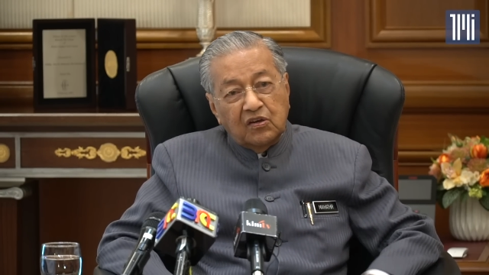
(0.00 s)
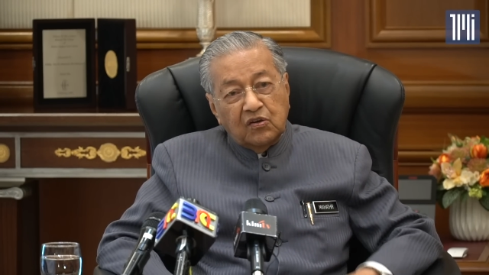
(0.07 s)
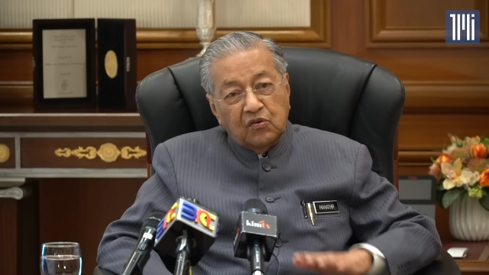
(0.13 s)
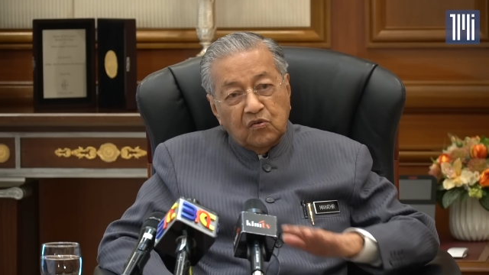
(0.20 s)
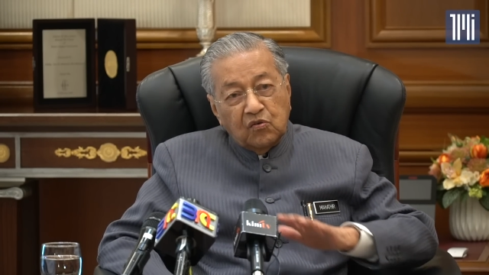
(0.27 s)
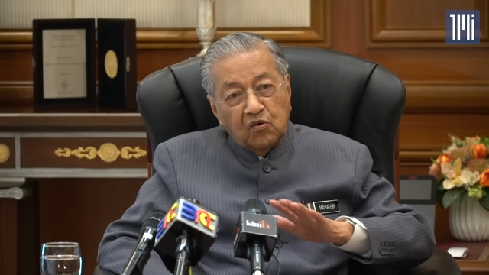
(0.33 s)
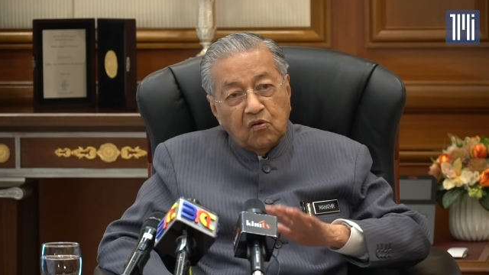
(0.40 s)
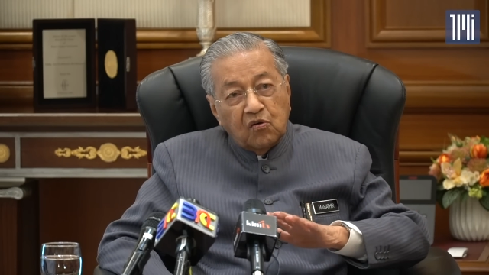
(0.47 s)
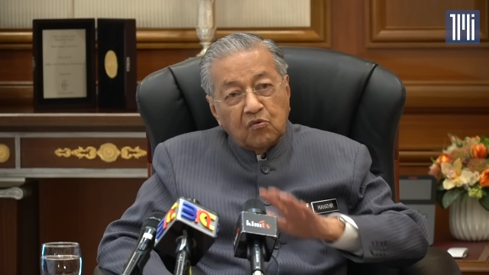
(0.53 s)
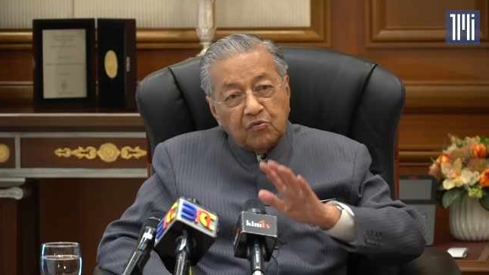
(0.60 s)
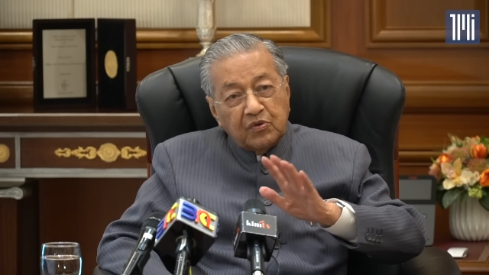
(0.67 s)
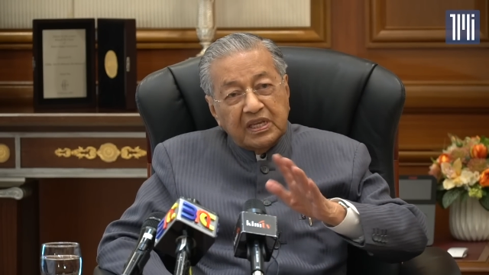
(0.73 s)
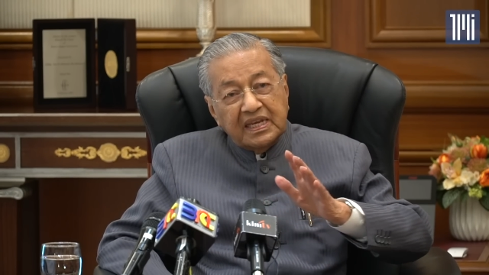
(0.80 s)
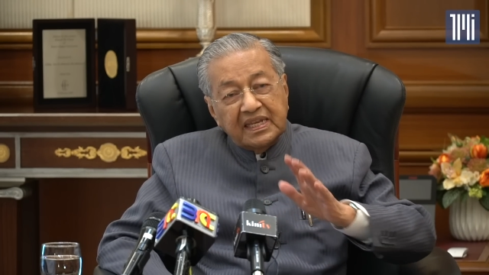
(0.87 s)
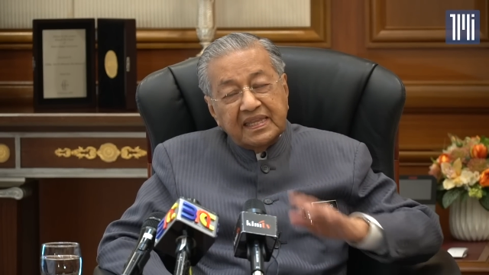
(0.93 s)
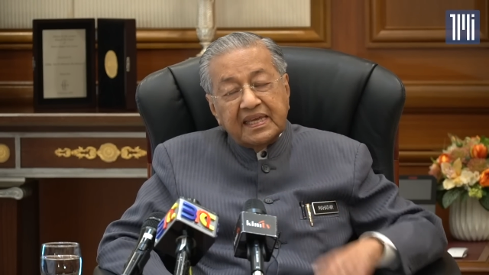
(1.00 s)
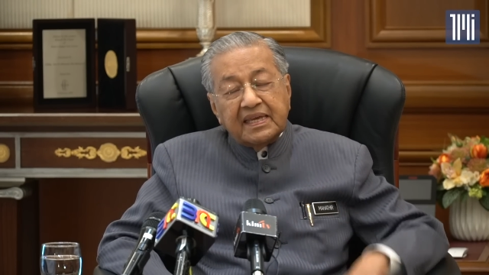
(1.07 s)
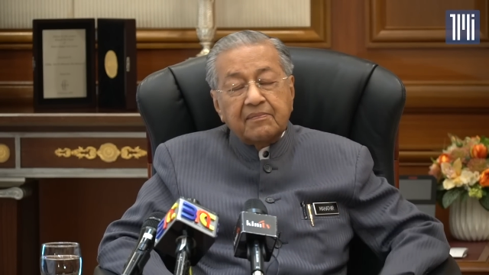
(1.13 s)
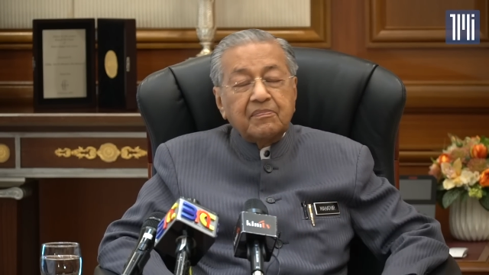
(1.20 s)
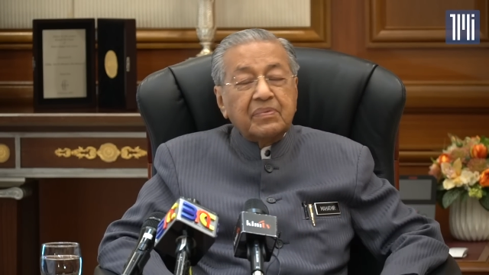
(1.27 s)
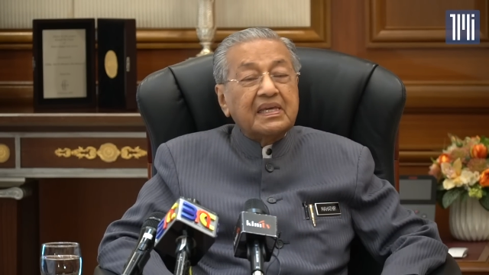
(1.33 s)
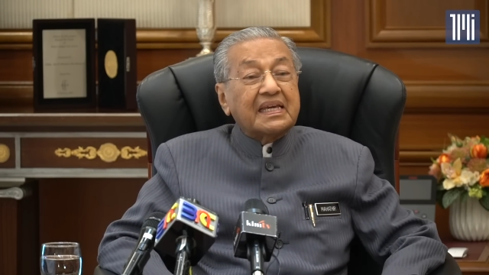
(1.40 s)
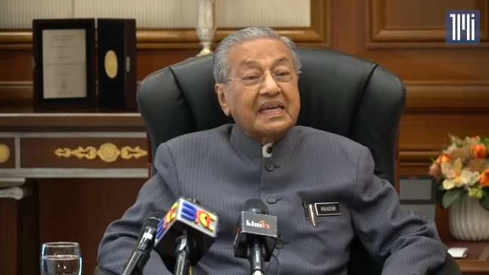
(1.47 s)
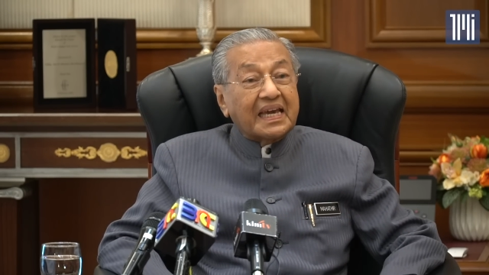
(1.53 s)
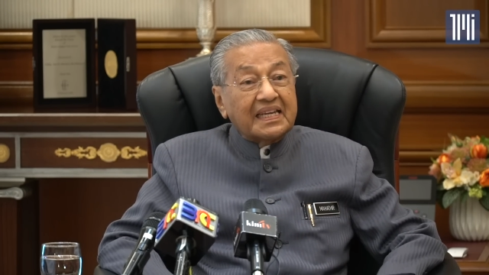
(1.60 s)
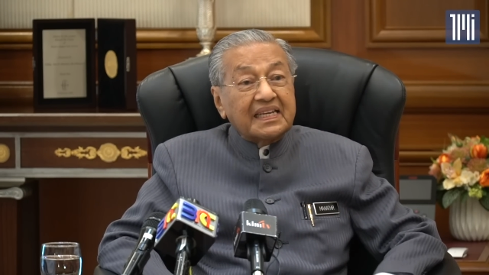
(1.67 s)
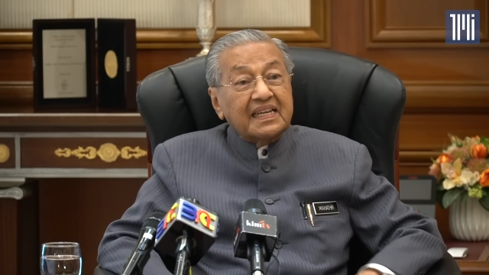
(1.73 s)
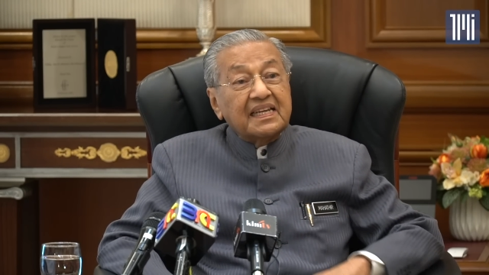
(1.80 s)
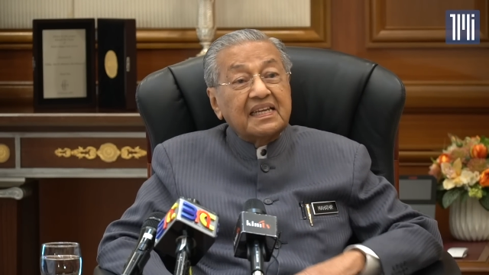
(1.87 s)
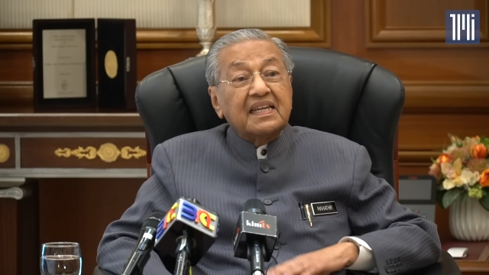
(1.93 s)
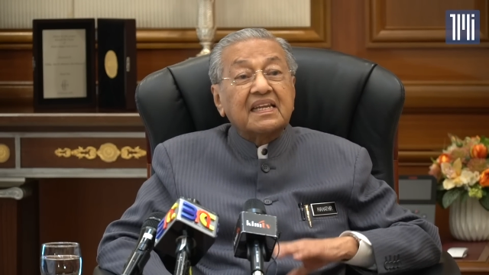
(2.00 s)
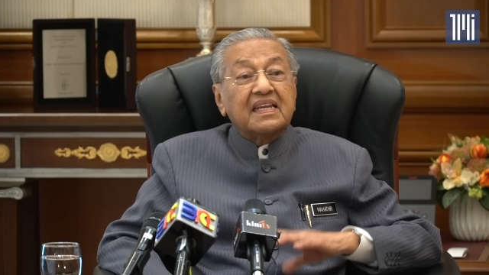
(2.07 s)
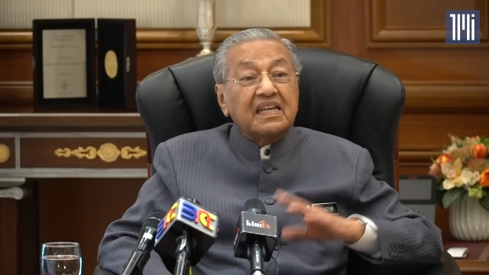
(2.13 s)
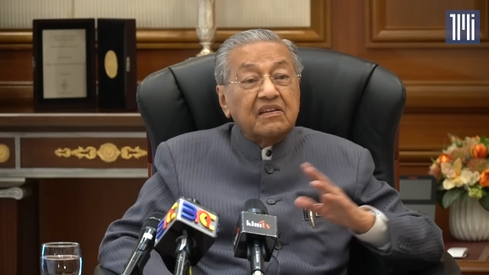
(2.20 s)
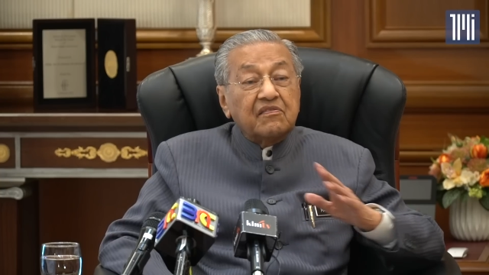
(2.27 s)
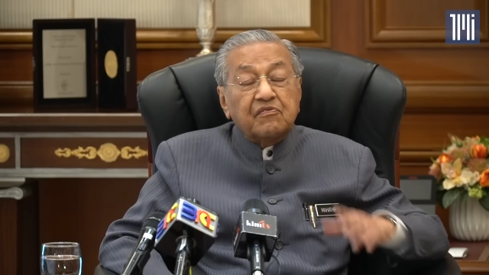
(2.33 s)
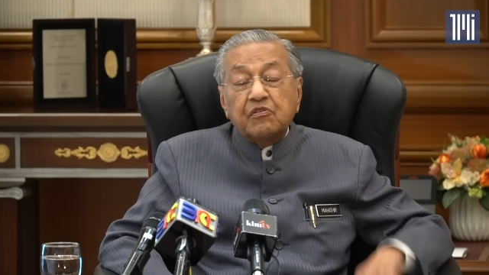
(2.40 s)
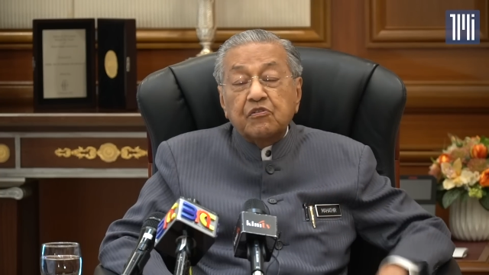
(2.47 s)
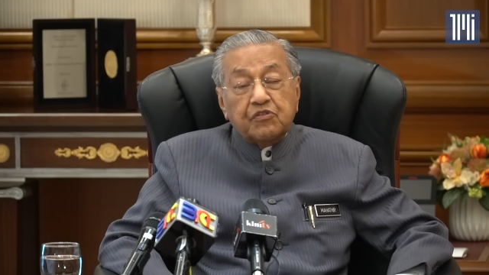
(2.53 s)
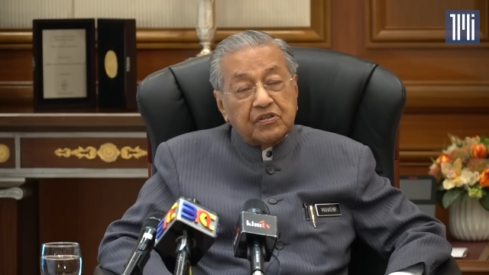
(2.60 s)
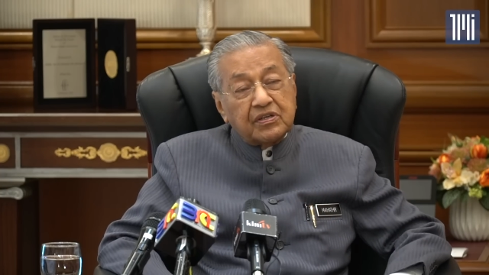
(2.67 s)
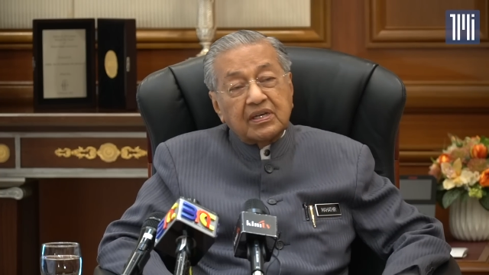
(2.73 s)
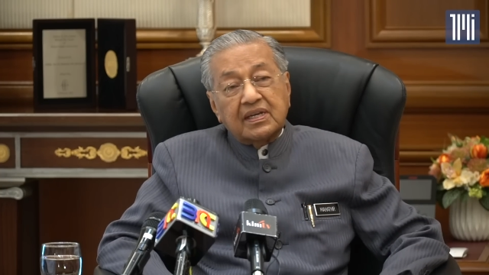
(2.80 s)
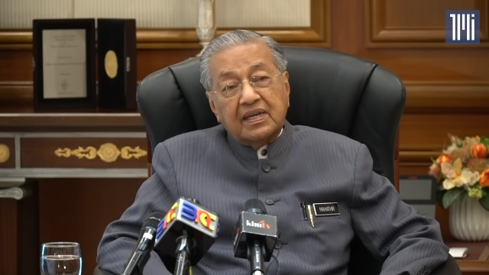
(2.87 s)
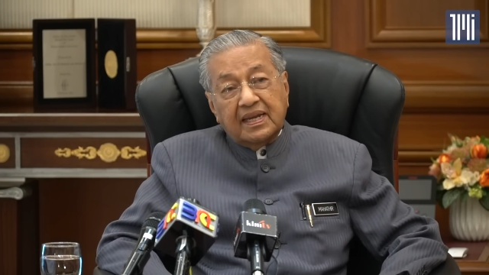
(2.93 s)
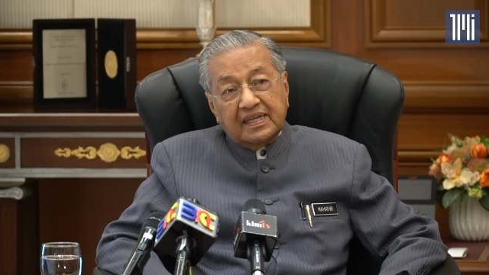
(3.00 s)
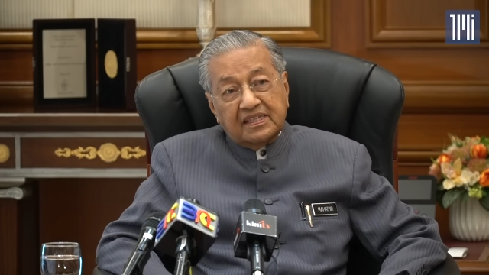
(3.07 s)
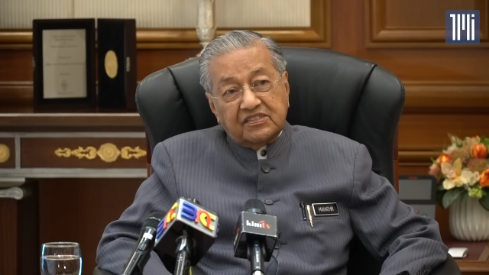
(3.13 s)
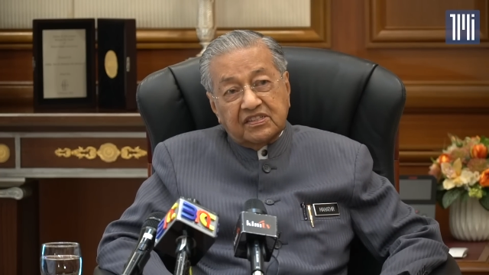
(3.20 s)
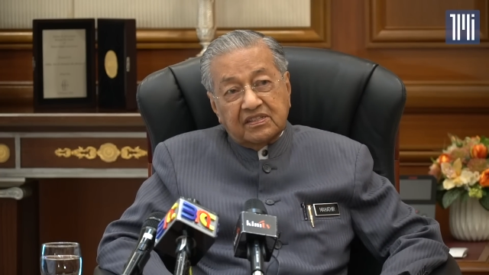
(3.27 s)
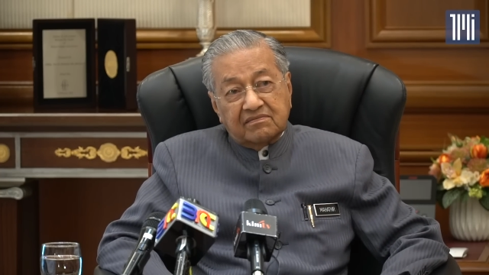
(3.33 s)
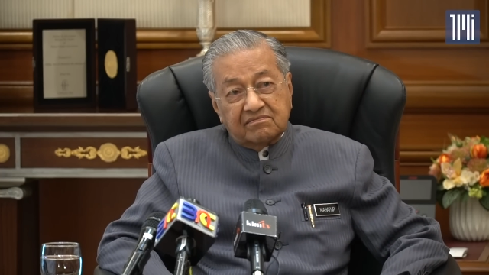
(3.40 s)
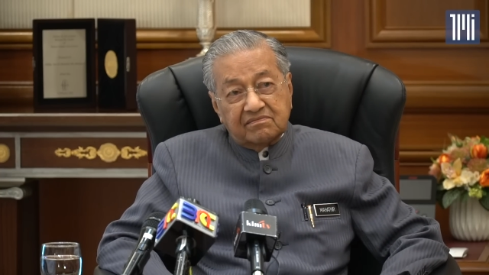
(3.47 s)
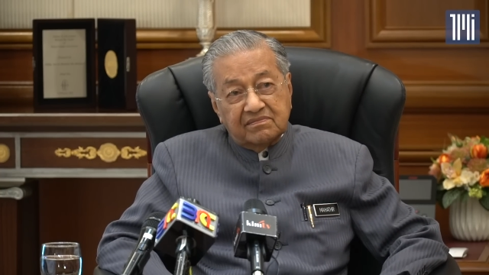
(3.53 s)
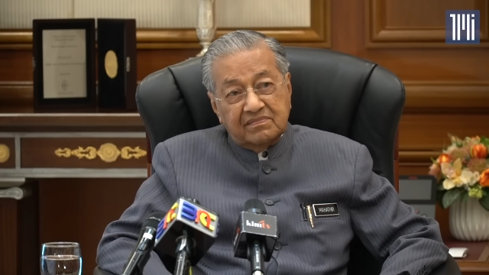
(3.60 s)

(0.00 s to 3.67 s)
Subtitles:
nor will they be candidate in future election.